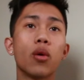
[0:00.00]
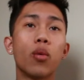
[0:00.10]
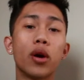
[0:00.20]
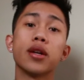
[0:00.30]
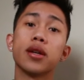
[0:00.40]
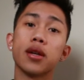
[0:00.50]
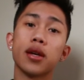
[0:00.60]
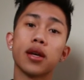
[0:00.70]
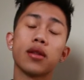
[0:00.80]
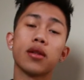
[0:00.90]
one
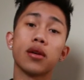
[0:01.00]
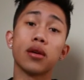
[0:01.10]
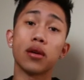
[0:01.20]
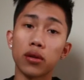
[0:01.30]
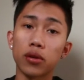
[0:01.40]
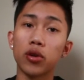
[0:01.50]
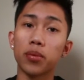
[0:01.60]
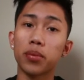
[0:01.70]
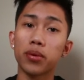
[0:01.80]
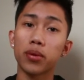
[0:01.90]
in the
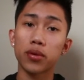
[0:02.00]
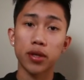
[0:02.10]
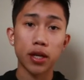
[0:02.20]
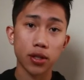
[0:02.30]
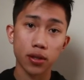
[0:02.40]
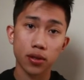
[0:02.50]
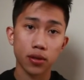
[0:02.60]
group sessions.